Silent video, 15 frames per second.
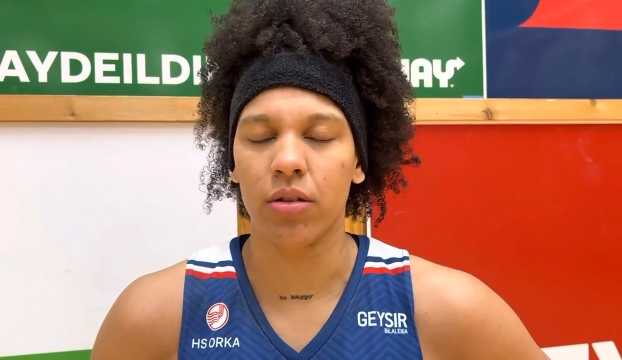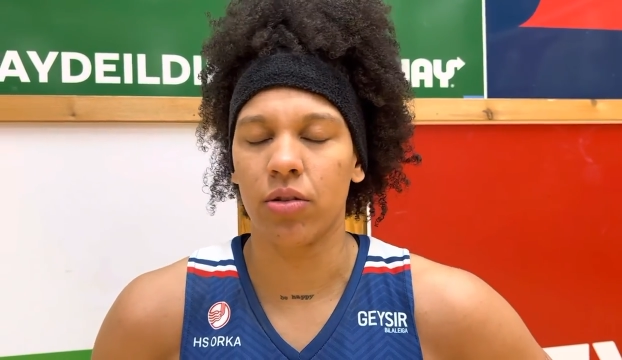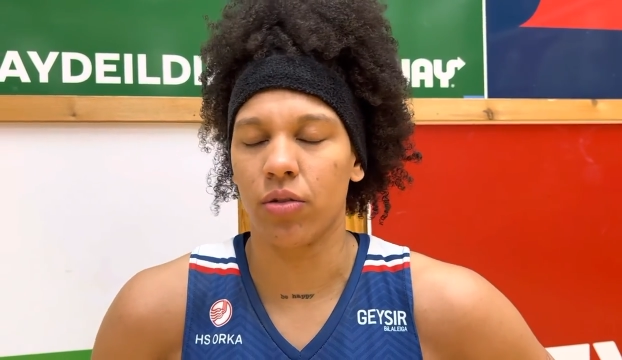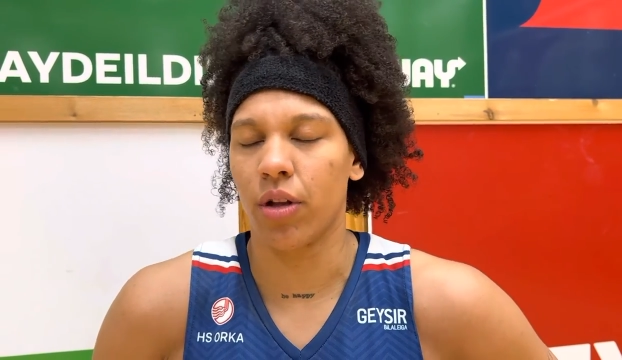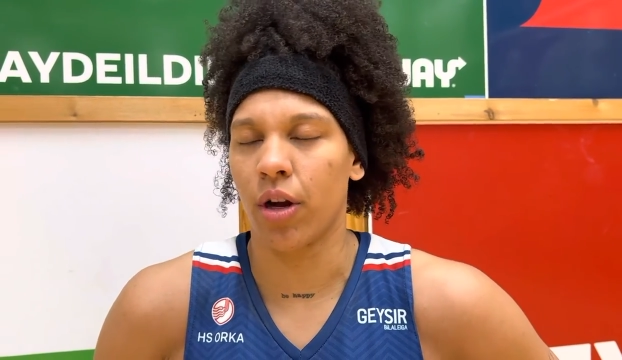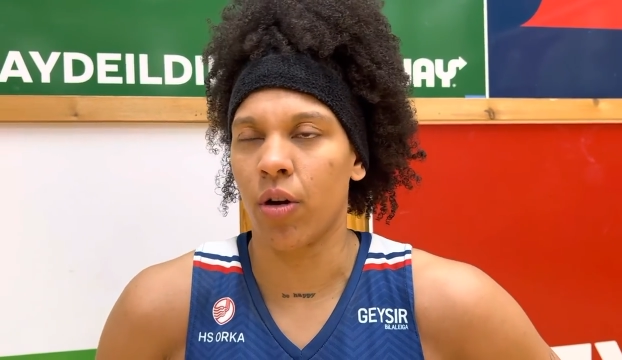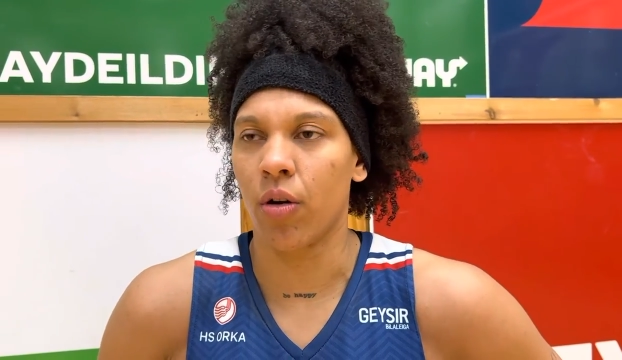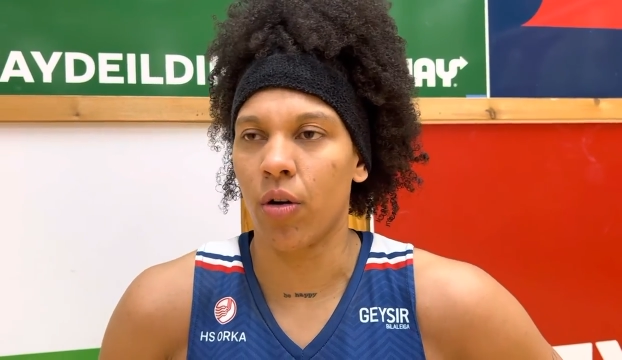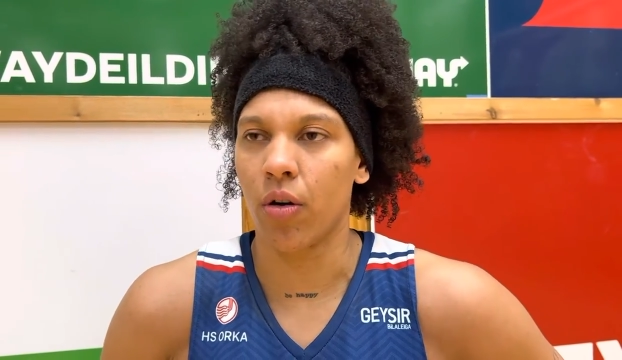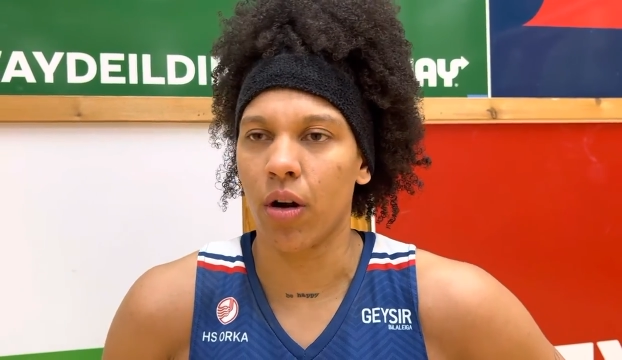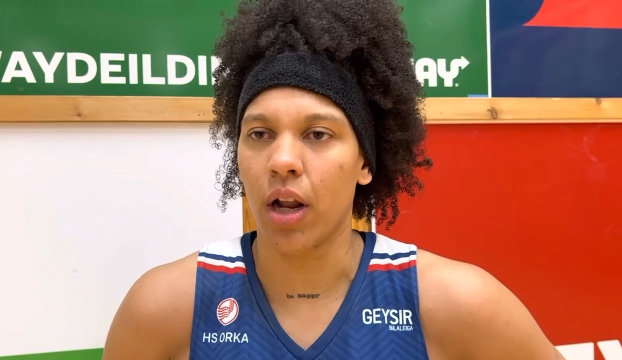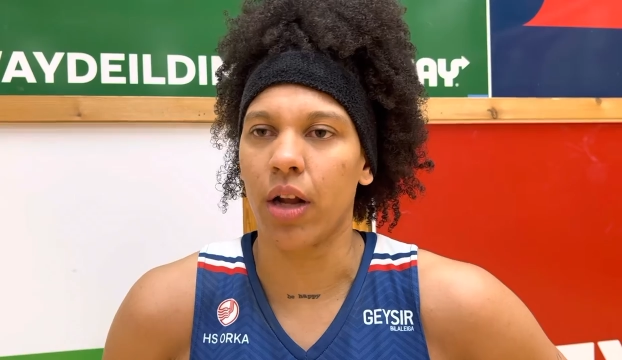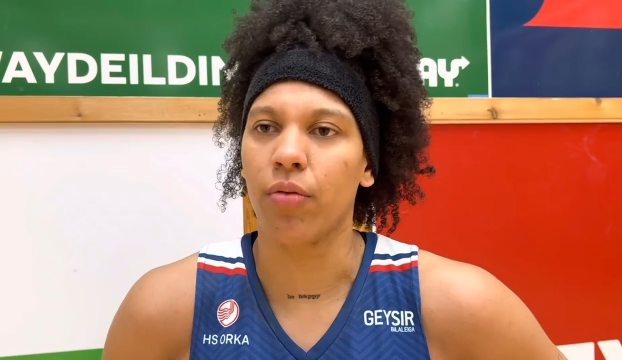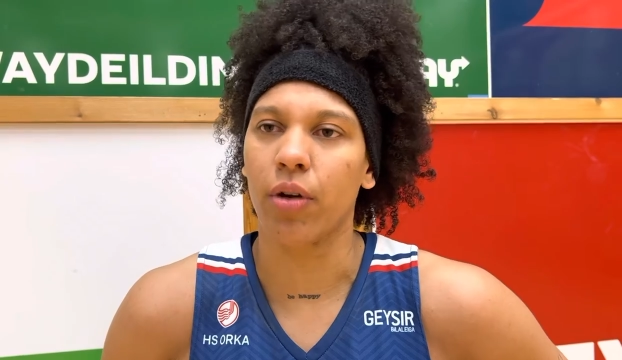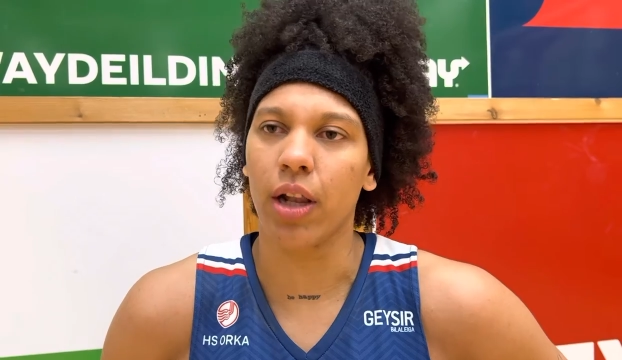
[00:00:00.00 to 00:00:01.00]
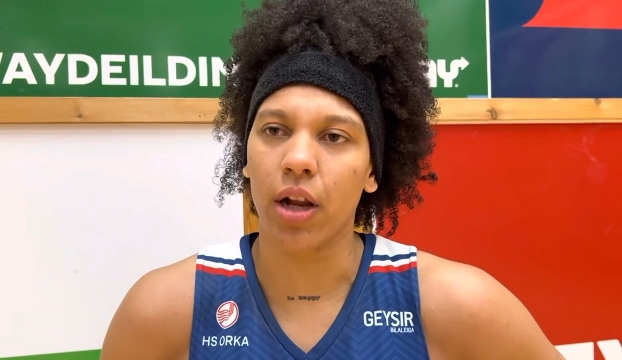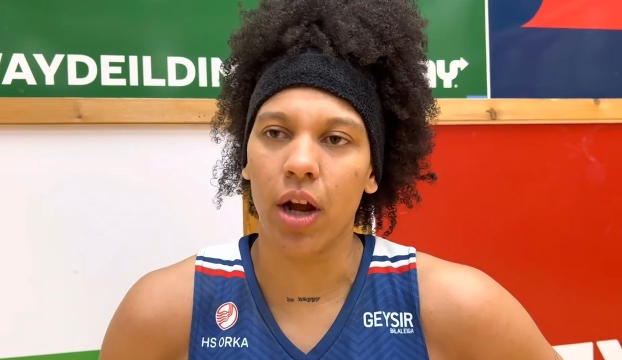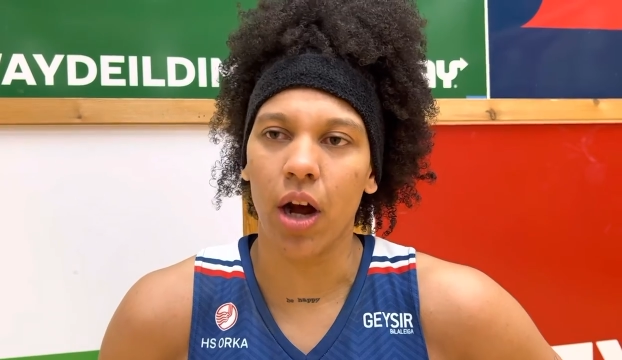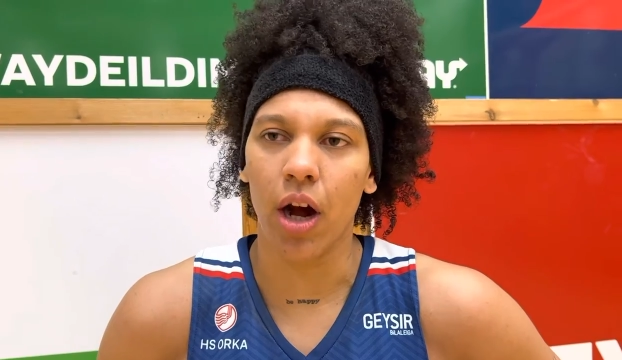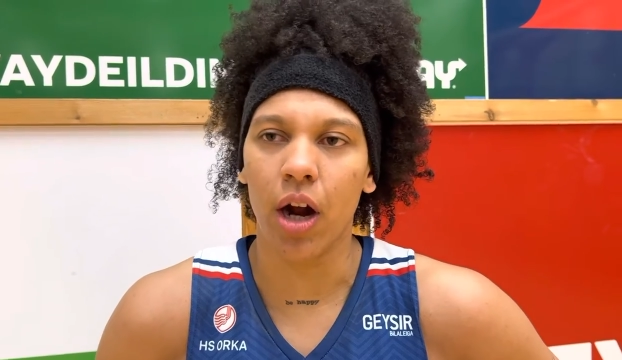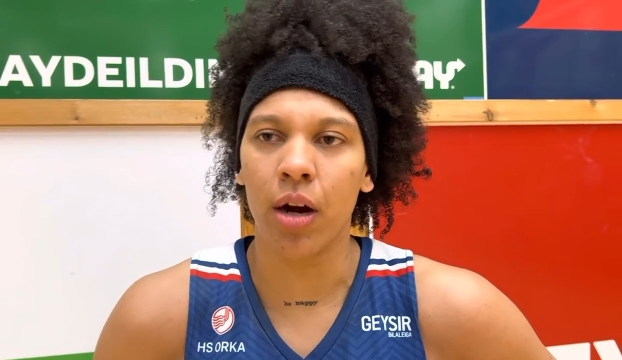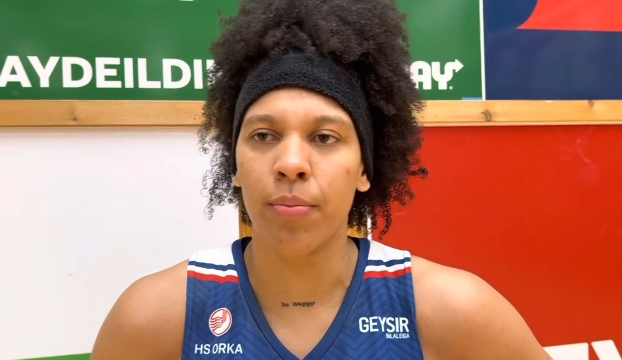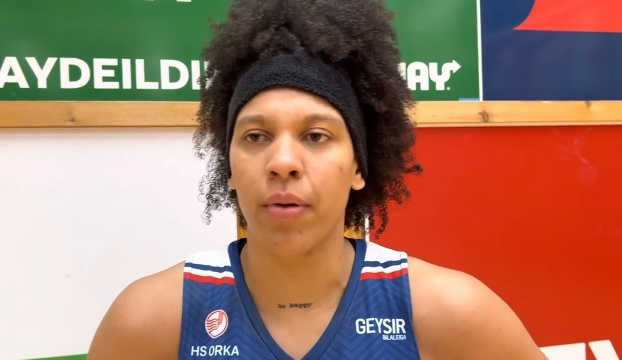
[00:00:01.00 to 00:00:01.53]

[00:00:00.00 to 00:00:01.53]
to the court like really hard,